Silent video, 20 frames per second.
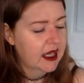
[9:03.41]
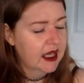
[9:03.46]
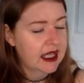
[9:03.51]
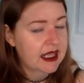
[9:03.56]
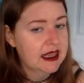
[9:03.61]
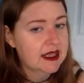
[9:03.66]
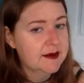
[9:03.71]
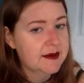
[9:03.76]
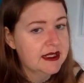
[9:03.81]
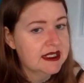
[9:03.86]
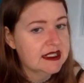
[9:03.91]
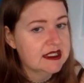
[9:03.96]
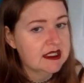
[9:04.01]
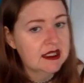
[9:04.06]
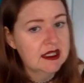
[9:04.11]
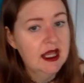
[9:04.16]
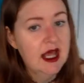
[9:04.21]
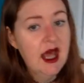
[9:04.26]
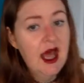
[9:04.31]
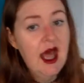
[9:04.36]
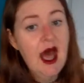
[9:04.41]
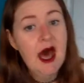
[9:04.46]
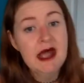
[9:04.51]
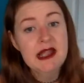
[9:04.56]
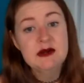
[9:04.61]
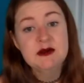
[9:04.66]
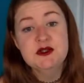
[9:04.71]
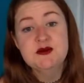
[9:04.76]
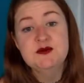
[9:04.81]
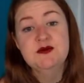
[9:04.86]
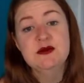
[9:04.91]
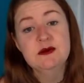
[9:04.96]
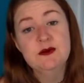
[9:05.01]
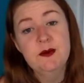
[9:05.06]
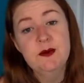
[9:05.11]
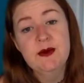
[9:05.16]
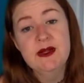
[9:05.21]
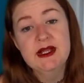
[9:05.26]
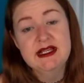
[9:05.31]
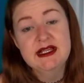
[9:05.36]
in the middle, and that was
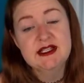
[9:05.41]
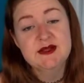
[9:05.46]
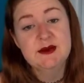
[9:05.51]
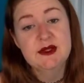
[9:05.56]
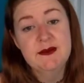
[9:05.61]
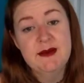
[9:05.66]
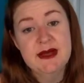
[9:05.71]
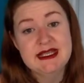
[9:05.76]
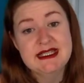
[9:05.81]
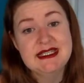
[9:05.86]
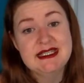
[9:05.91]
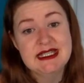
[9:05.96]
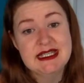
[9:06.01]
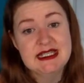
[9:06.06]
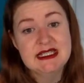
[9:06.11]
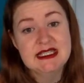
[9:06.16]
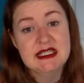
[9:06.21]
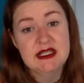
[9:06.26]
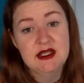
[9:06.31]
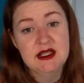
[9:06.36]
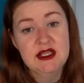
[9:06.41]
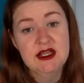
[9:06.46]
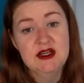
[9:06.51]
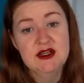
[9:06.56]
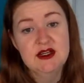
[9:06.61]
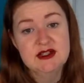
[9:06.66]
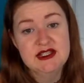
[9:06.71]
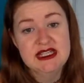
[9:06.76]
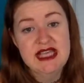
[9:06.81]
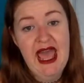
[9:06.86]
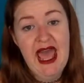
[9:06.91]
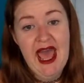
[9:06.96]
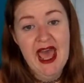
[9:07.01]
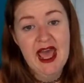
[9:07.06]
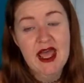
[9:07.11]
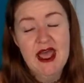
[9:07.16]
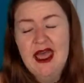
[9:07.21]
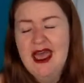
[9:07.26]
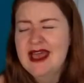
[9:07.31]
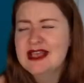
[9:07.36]
probably some of the best seats that you could get.
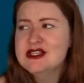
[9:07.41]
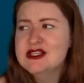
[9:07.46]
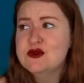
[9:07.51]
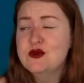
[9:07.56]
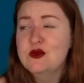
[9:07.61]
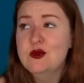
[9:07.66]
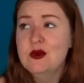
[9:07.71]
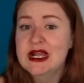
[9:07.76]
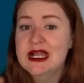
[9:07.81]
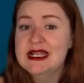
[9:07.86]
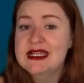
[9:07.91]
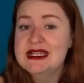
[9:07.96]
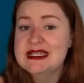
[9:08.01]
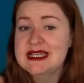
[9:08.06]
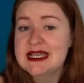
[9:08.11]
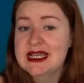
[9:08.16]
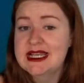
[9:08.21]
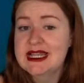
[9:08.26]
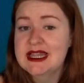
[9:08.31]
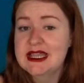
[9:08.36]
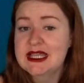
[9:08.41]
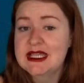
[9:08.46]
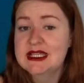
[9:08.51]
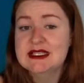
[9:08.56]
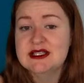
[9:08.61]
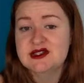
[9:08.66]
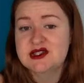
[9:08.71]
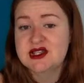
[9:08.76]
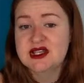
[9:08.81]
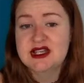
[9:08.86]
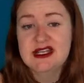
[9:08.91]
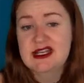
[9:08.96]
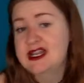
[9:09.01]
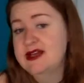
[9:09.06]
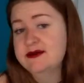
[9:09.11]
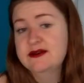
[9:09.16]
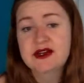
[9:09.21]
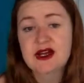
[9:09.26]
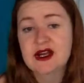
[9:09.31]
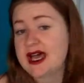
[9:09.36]
It's a really tiny theatre, so you're
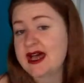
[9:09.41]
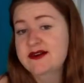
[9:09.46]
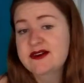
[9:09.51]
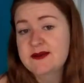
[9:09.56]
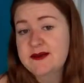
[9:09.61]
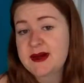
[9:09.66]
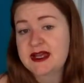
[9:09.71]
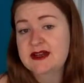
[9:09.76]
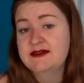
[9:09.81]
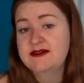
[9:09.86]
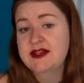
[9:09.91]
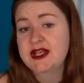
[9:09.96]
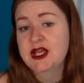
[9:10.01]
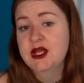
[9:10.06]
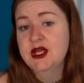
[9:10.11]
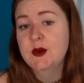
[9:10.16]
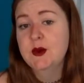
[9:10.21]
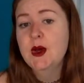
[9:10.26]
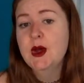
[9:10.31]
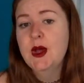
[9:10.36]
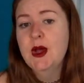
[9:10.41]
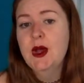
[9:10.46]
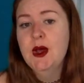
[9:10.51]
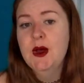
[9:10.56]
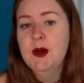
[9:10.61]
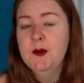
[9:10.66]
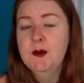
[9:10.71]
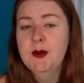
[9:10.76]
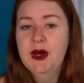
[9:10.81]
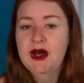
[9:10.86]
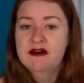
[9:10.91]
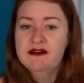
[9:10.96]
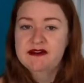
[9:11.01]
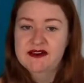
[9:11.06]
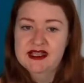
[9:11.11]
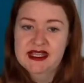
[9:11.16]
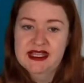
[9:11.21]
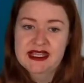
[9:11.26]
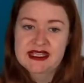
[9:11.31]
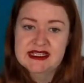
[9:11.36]
never going to have a bad view, but I
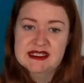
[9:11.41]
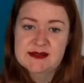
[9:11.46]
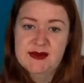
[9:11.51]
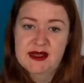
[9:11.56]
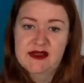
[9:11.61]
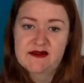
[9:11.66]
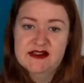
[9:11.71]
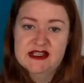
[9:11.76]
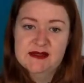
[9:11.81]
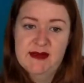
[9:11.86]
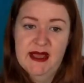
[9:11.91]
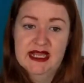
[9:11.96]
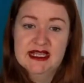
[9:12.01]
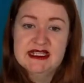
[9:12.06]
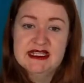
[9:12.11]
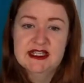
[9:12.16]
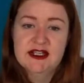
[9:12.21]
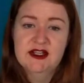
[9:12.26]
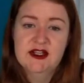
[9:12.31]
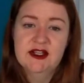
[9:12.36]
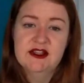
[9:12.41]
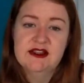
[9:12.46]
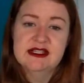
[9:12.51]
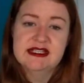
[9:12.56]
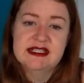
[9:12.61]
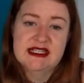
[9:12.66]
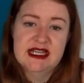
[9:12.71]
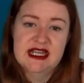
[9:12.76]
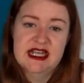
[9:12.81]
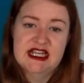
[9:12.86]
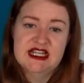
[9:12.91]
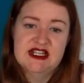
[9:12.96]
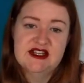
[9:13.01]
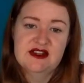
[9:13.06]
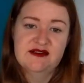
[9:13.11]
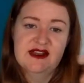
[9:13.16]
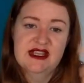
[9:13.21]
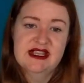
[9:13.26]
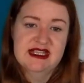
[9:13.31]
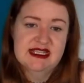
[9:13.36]
feel like it's a bit of a spectacle, and the staging
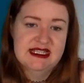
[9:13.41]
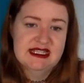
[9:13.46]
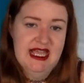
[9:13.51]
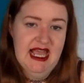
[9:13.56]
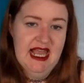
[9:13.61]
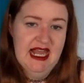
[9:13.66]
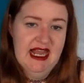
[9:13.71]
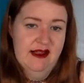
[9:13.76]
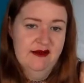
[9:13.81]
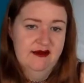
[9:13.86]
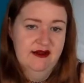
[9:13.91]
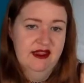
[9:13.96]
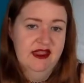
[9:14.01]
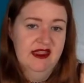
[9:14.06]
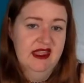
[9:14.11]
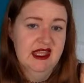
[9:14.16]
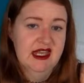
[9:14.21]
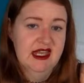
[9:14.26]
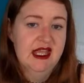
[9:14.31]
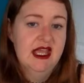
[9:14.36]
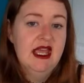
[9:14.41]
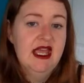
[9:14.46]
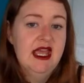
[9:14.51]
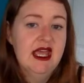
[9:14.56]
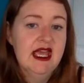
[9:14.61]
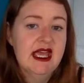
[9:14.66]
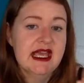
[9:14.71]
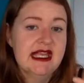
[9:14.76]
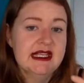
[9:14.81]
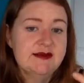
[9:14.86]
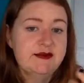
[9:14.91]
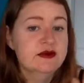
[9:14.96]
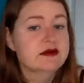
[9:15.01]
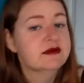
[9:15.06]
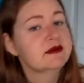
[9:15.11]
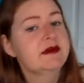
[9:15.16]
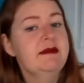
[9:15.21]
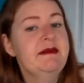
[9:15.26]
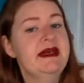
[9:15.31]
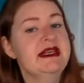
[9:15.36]
of it and the set and everything is
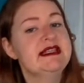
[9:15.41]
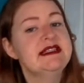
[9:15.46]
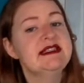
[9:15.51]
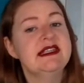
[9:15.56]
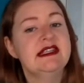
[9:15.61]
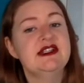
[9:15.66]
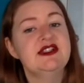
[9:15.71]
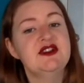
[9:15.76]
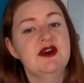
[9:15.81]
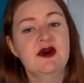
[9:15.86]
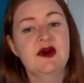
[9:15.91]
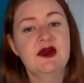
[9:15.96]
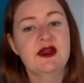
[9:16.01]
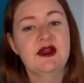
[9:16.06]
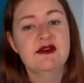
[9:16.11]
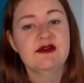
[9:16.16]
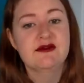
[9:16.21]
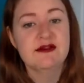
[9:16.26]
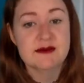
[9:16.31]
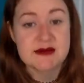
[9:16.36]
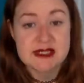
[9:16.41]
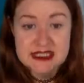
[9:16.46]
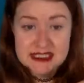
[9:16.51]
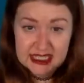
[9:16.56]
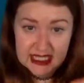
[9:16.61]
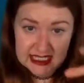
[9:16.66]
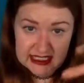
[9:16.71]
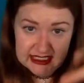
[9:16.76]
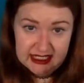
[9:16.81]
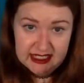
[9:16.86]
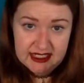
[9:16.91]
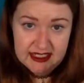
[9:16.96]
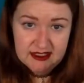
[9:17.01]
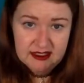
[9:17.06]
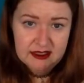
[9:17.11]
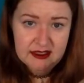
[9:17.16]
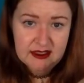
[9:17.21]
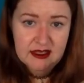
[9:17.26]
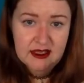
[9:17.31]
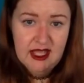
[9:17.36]
probably best enjoyed from
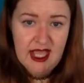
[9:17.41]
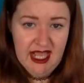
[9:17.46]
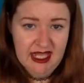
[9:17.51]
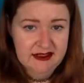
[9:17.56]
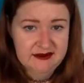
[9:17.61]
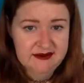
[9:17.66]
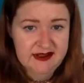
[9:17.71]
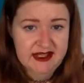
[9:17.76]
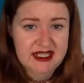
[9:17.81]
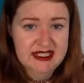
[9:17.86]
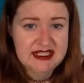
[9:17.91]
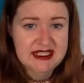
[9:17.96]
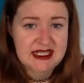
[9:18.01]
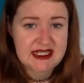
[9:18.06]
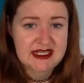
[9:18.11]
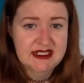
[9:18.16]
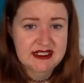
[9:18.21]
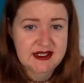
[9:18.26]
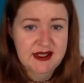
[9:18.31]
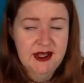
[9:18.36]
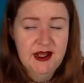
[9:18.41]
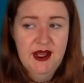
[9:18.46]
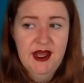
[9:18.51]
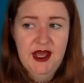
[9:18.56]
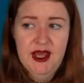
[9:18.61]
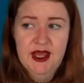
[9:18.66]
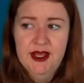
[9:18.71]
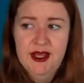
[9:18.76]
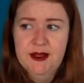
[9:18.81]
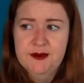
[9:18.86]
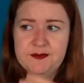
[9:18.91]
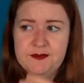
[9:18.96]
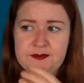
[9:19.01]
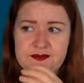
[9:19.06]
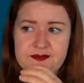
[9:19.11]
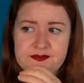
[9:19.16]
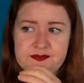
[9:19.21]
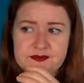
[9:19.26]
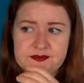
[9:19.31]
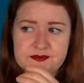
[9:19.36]
slightly elevated.
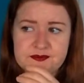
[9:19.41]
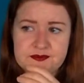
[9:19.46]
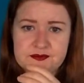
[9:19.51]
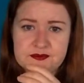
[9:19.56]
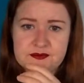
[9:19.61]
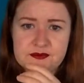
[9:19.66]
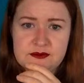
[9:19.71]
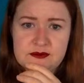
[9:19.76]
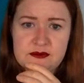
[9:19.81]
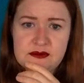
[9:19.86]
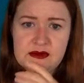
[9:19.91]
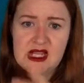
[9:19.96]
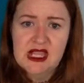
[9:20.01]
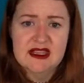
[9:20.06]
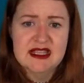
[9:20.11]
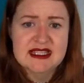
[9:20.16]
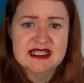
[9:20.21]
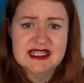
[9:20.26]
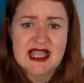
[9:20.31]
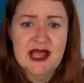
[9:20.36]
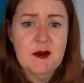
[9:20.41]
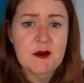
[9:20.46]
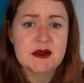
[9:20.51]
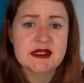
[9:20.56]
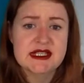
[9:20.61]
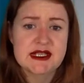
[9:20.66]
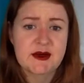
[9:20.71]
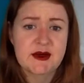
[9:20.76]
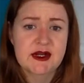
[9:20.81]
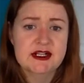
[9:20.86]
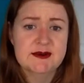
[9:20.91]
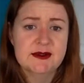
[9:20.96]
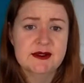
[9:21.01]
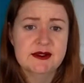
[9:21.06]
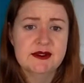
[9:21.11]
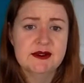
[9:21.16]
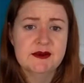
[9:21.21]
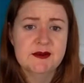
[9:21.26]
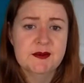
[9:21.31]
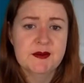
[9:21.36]
The set was
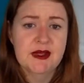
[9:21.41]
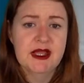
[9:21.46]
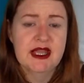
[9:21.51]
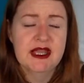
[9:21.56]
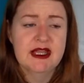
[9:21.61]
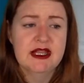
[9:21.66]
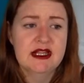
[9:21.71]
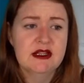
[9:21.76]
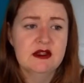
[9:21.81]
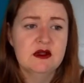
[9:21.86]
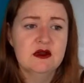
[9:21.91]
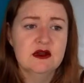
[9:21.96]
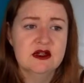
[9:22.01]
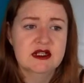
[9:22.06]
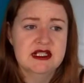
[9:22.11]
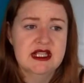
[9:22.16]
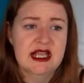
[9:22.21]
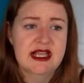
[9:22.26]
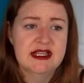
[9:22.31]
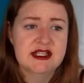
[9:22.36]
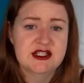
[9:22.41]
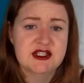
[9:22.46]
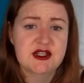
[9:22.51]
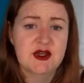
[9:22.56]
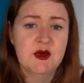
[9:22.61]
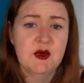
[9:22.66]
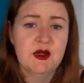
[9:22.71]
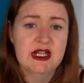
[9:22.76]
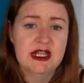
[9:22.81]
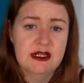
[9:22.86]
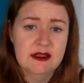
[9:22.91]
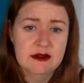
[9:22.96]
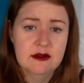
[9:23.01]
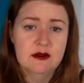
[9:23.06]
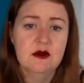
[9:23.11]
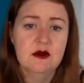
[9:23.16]
incredible. It looked like a school. It